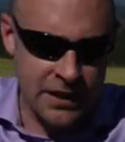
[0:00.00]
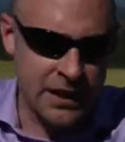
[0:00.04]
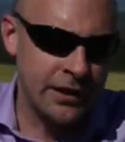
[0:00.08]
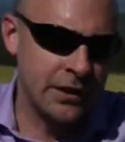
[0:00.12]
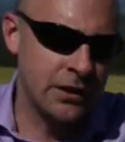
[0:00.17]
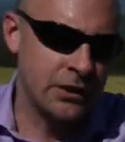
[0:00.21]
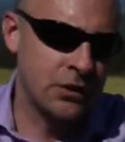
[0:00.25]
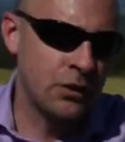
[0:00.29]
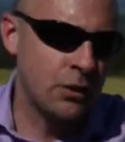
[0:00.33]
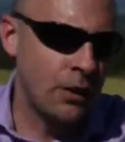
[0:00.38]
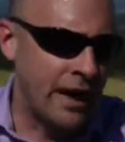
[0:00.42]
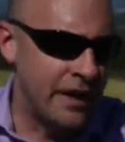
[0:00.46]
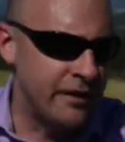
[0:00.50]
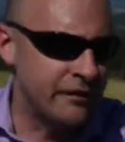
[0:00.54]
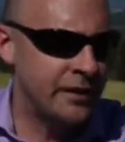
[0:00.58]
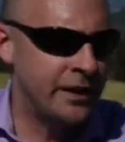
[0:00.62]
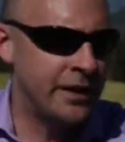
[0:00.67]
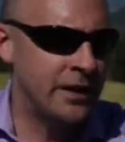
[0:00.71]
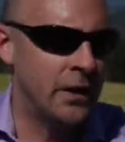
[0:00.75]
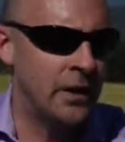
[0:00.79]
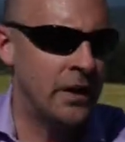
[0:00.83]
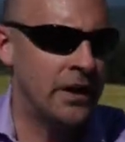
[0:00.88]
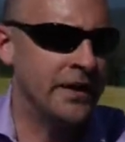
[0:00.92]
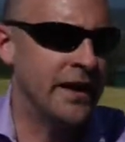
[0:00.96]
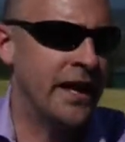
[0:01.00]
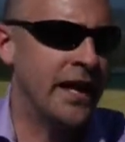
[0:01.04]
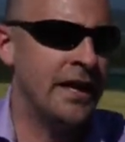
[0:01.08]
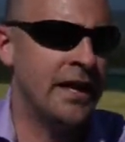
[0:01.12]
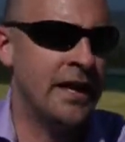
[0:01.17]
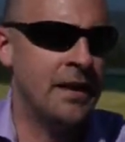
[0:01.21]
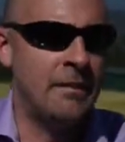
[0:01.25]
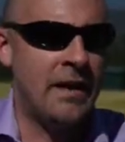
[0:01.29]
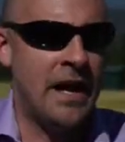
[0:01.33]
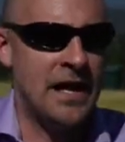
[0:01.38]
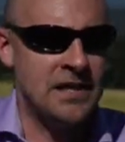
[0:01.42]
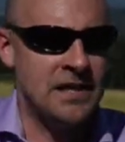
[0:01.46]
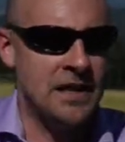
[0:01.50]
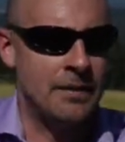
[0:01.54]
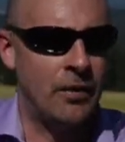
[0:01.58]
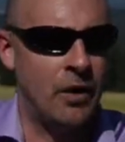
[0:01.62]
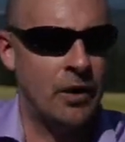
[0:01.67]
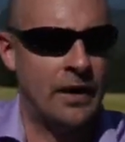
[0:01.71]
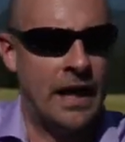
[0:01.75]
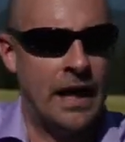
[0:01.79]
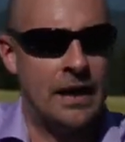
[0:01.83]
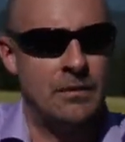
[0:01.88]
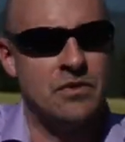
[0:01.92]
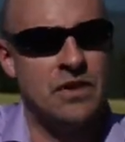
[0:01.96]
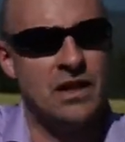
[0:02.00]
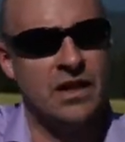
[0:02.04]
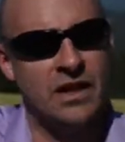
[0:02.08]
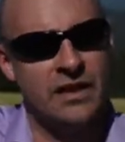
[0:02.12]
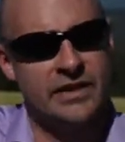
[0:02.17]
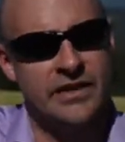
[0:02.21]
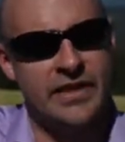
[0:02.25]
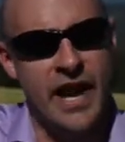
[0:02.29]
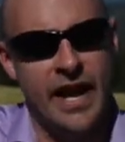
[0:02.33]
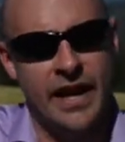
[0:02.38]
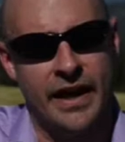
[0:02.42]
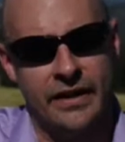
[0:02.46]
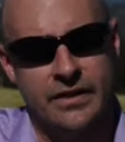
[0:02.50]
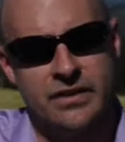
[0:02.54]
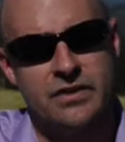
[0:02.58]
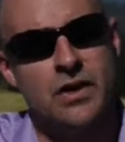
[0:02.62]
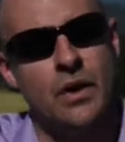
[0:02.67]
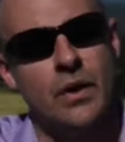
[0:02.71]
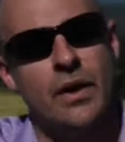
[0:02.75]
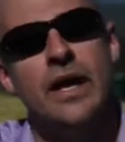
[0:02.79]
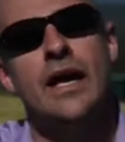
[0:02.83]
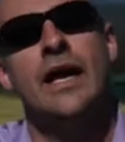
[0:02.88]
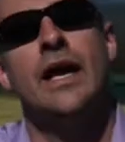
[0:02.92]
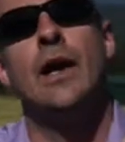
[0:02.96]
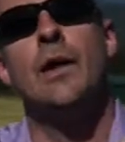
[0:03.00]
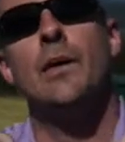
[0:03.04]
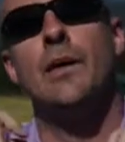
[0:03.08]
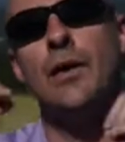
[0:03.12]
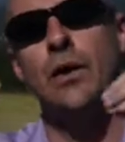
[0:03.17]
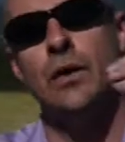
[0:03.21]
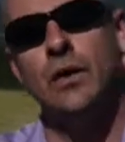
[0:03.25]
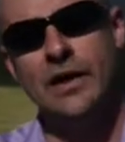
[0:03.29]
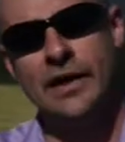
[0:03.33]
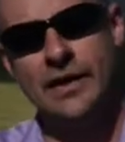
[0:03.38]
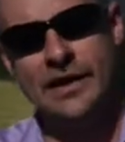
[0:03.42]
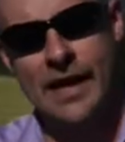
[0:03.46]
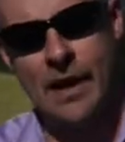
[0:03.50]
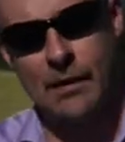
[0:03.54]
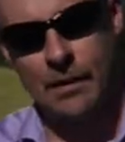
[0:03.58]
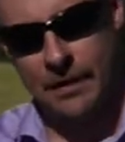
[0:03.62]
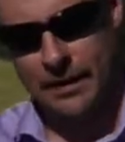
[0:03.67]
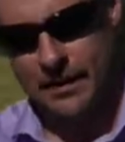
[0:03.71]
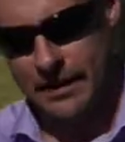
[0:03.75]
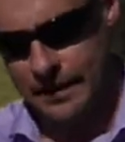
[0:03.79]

another great video on that and basketball games at Gonzaga. So anyway, go look at that one